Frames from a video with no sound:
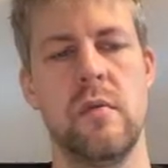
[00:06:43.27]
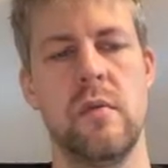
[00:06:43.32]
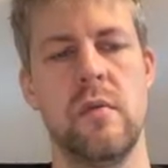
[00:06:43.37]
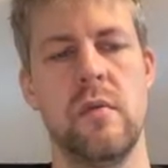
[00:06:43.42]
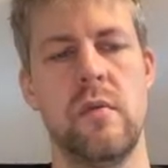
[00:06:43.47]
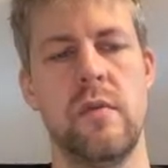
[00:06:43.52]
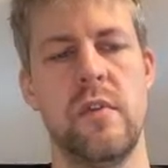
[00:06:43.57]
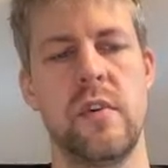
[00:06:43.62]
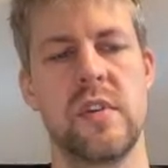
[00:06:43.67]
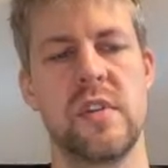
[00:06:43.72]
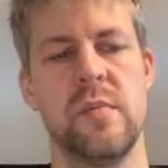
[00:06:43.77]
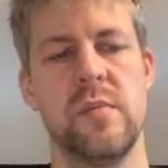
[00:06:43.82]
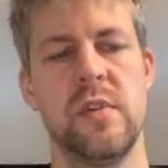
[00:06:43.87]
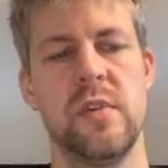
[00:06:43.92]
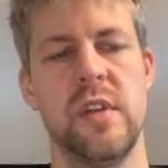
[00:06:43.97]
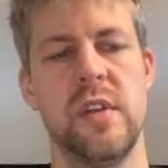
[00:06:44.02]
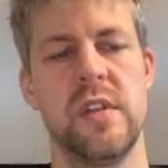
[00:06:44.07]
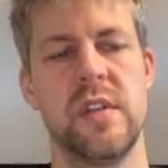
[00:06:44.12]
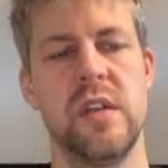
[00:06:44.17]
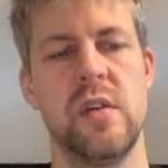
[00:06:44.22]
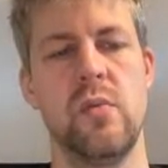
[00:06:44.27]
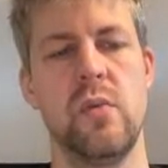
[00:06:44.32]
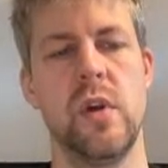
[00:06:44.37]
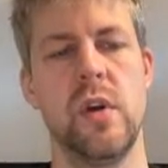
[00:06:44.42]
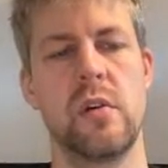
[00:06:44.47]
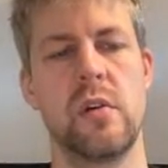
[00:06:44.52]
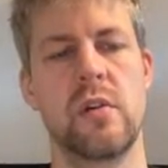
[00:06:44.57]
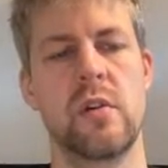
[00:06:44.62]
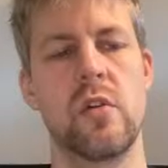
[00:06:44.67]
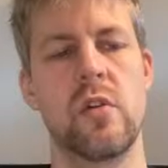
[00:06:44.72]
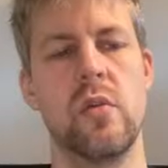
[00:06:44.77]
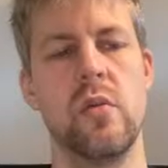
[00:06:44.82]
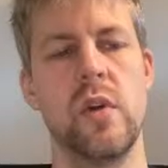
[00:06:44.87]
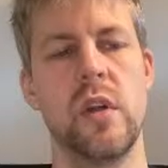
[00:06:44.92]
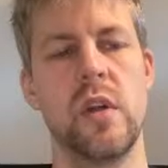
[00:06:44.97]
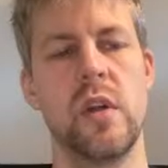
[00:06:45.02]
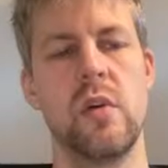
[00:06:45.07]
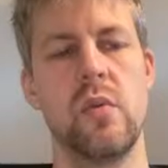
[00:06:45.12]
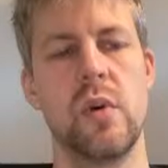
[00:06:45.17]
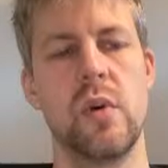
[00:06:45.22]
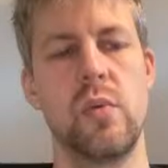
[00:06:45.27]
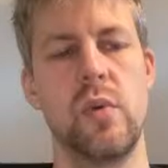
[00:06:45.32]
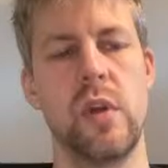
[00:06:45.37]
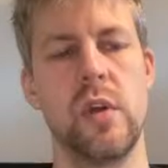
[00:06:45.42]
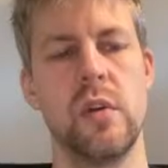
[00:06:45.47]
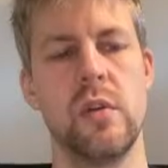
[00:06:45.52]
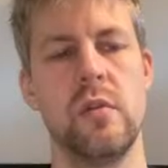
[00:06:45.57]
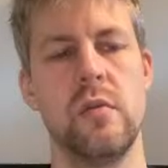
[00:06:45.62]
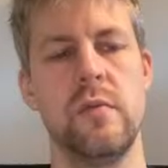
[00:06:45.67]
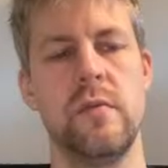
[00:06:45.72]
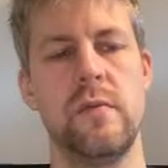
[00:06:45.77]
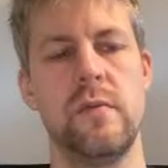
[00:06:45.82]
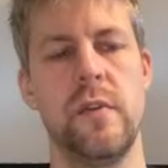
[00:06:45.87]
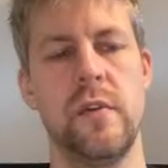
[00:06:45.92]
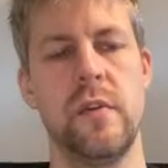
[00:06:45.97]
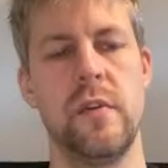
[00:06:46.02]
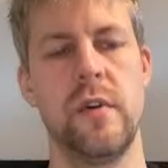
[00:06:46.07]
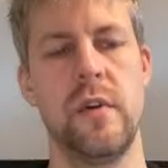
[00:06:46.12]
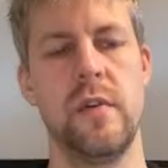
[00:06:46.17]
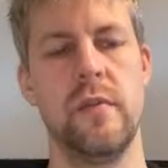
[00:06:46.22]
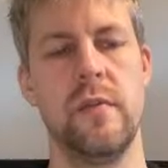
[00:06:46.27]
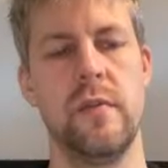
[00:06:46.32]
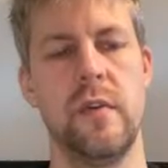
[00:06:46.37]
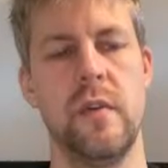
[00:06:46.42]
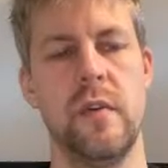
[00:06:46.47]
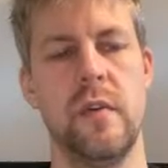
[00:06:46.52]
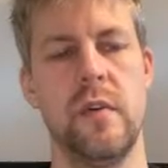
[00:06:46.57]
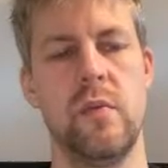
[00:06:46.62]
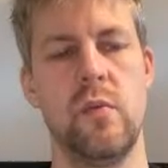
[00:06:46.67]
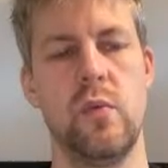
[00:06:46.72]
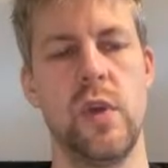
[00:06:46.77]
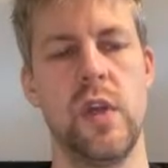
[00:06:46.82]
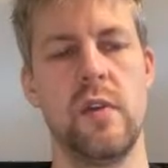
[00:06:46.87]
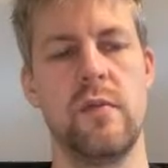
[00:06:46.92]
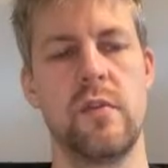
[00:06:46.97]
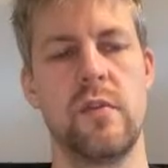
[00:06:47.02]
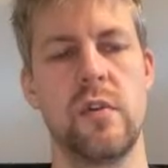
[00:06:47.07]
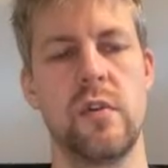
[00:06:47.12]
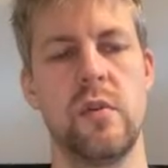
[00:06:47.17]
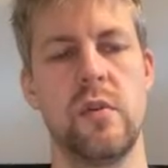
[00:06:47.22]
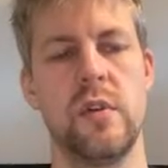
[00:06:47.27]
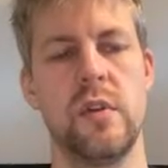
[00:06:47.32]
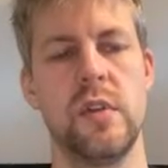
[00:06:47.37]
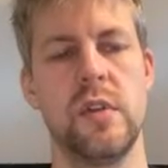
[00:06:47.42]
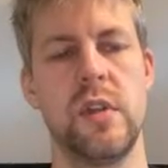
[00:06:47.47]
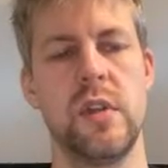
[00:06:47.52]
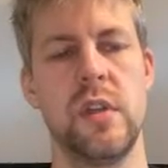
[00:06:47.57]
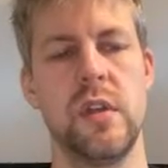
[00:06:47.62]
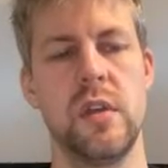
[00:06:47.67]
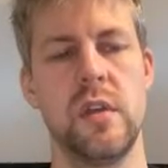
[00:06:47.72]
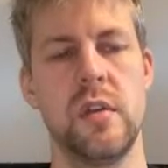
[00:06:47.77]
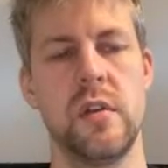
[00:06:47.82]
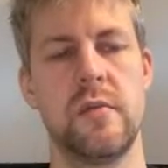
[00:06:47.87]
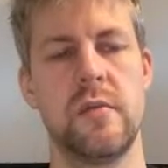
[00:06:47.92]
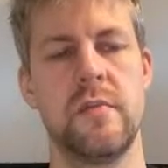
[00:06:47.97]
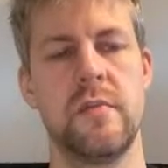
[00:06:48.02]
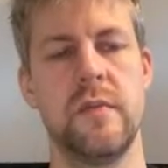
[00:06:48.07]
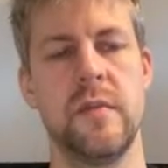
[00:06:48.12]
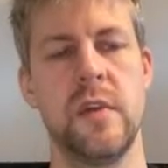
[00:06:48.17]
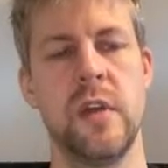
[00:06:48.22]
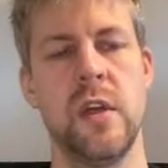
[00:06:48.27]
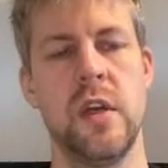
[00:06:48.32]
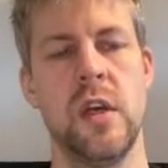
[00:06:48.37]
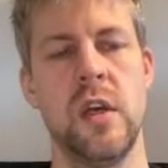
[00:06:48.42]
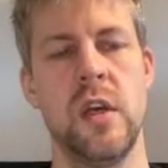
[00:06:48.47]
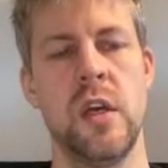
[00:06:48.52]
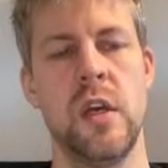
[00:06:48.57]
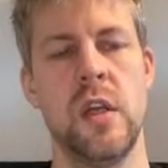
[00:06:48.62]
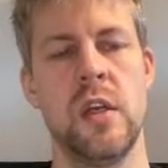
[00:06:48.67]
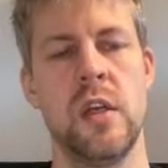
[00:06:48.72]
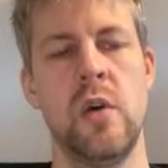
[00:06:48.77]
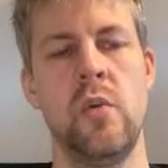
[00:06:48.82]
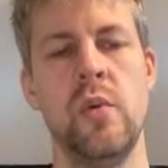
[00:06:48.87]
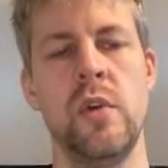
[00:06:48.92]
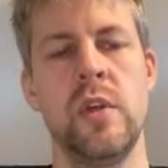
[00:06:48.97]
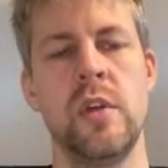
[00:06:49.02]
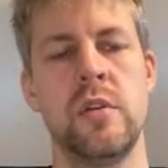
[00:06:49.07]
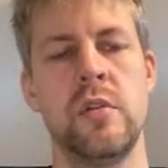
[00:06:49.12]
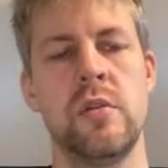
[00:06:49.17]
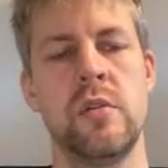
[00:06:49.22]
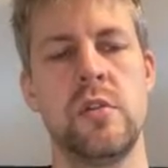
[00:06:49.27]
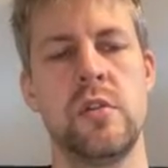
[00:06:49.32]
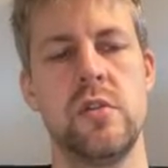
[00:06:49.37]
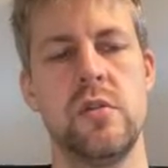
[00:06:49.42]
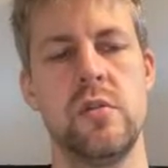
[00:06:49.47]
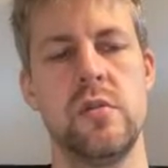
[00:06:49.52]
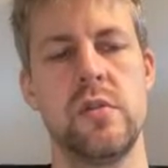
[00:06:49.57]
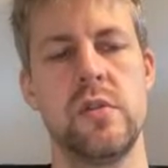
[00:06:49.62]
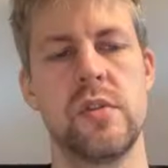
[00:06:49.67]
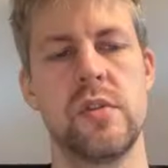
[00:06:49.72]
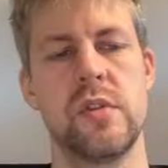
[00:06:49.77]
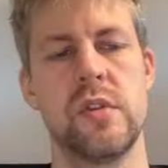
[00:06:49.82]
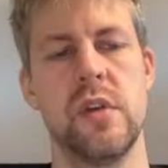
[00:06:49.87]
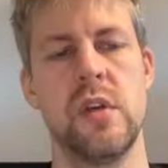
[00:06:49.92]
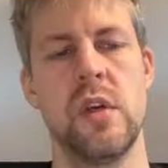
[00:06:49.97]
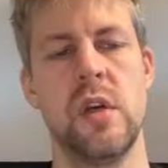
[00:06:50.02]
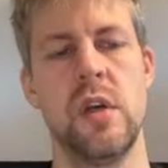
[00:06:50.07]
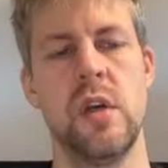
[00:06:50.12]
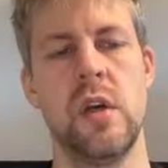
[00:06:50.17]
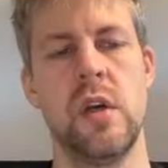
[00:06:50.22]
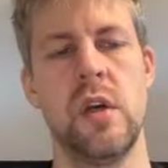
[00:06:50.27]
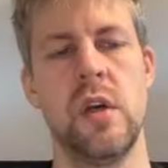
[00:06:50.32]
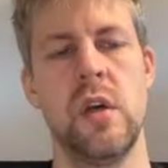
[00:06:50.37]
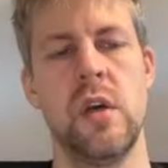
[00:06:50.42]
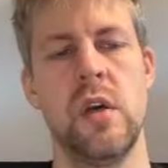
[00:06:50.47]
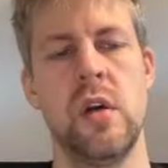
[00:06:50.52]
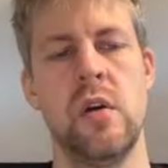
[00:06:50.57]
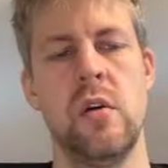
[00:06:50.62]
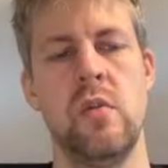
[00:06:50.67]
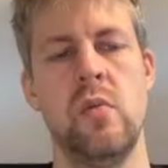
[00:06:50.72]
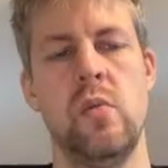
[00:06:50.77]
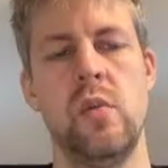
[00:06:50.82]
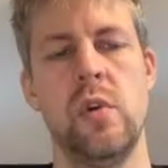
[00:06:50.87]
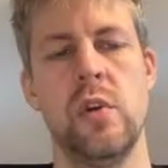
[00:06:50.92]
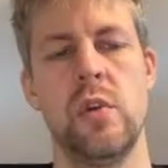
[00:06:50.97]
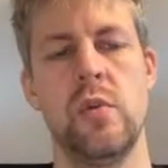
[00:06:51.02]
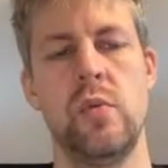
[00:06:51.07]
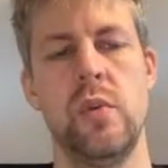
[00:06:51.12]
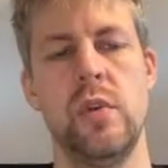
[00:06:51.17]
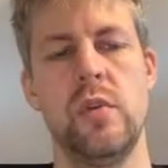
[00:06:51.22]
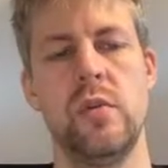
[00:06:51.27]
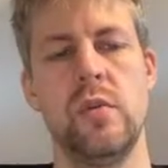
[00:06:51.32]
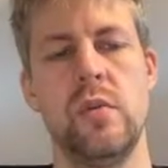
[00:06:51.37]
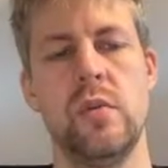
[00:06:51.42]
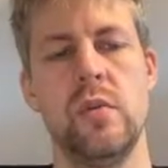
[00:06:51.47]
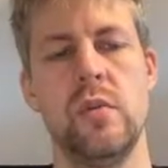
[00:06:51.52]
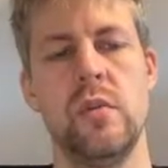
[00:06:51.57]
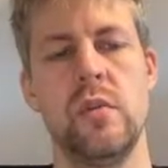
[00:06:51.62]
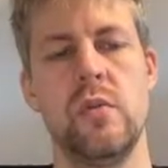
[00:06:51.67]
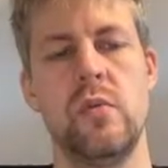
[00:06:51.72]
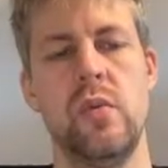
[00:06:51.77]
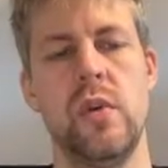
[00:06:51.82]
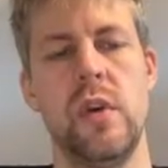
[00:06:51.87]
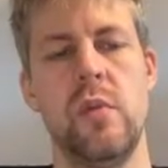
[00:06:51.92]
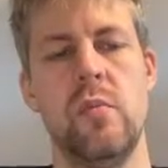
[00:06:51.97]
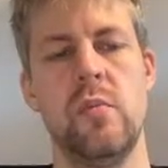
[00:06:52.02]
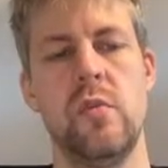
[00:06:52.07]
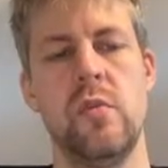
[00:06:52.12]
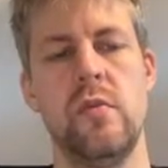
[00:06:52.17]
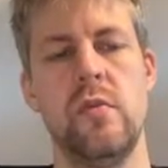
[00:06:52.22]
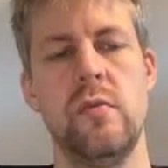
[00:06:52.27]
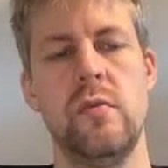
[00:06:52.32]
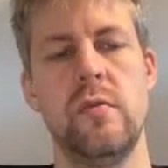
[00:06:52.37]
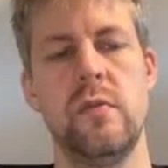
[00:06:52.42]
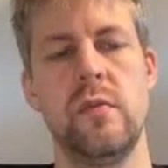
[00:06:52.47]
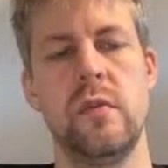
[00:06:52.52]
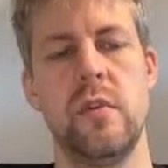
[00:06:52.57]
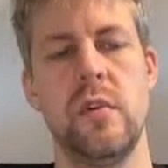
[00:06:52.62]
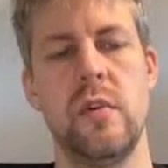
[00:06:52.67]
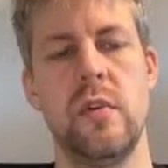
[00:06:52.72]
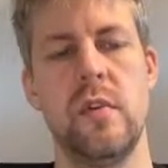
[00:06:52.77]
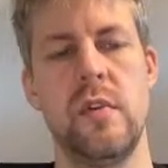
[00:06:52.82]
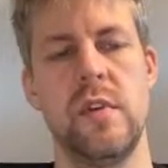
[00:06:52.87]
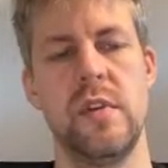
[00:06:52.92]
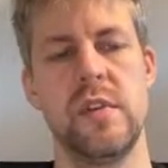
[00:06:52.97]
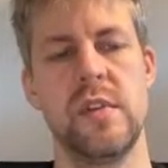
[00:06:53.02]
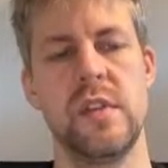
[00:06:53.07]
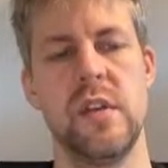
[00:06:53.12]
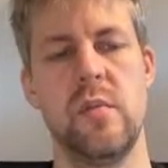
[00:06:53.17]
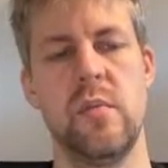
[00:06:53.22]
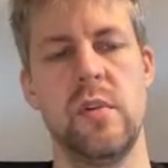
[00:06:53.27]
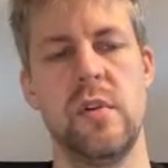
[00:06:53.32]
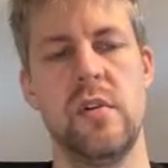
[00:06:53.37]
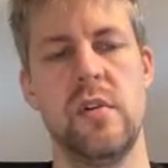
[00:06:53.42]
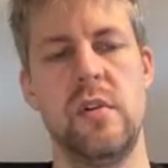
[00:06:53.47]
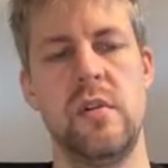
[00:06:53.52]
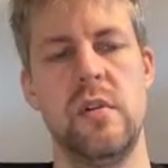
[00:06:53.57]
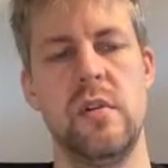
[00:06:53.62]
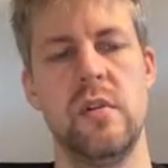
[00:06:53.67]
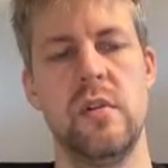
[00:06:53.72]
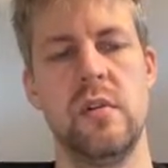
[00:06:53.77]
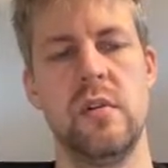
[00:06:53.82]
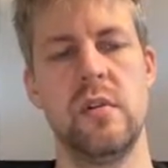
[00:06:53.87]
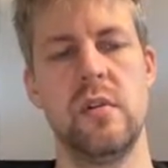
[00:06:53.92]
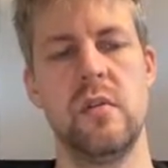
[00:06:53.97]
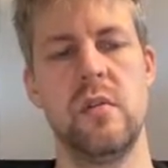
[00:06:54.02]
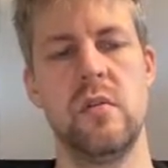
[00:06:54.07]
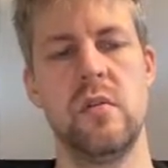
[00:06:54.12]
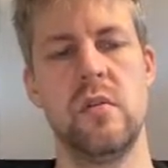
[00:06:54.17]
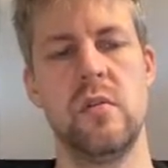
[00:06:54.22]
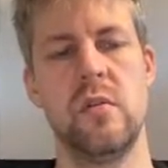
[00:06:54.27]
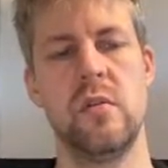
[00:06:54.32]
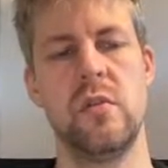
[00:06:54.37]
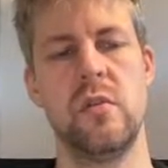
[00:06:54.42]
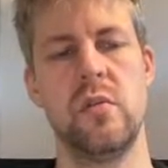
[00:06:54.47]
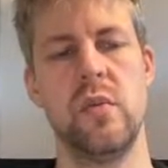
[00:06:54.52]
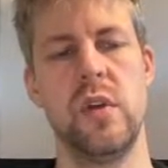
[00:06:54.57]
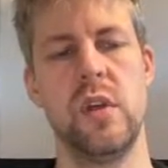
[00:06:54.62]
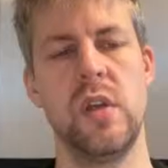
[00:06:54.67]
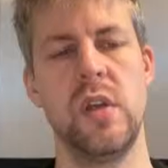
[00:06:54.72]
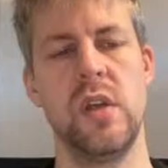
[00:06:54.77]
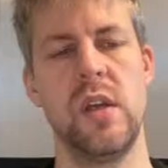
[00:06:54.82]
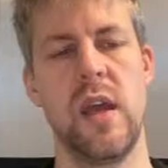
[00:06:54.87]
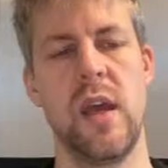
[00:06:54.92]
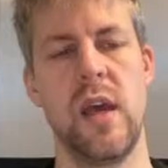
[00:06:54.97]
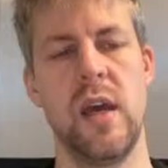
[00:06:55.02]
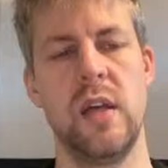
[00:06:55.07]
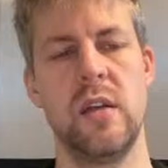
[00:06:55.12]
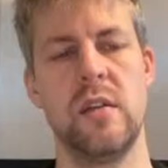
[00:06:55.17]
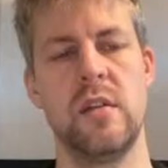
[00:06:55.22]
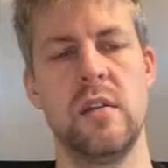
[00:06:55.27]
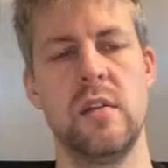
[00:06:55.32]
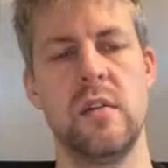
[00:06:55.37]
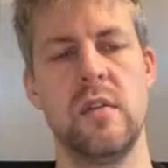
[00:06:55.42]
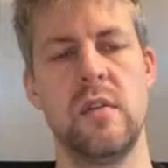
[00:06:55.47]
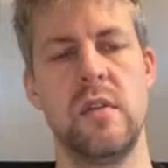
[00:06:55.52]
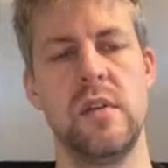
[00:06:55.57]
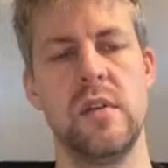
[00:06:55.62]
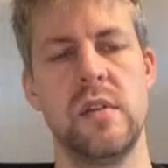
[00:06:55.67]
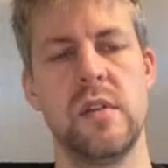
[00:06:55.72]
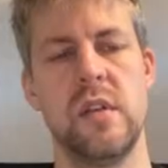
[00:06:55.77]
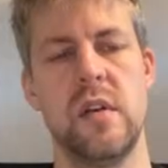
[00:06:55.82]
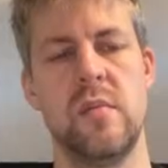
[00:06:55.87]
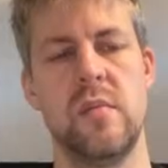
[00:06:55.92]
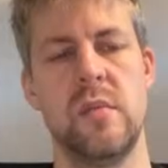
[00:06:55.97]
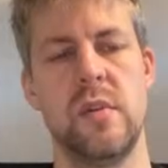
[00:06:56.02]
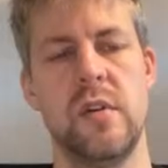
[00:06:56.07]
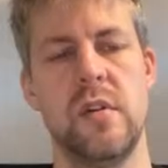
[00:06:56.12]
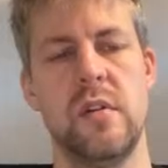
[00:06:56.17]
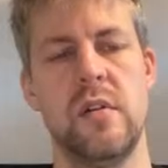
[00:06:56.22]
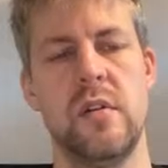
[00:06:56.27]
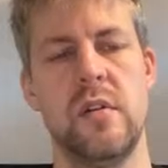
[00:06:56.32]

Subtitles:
for example, let's say we are growing our window further and further. We have grown it here. Now we need to choose, what do we do? Do we remove this number, or do we add this number?